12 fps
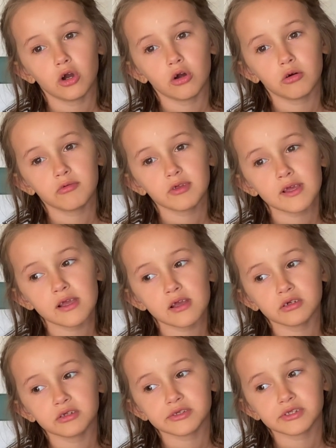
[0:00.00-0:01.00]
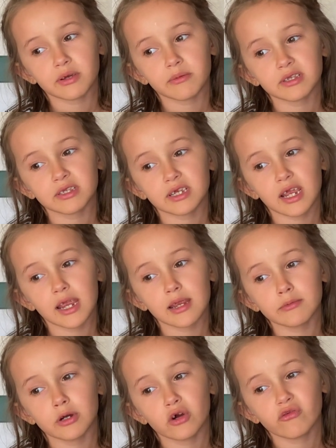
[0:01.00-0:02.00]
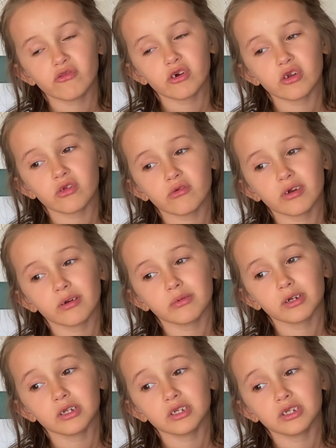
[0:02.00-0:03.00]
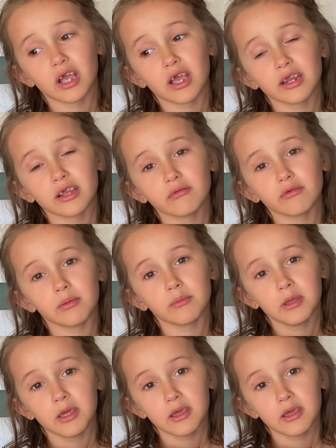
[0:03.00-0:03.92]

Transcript: Over the hills a summons came, over the river's shining rim.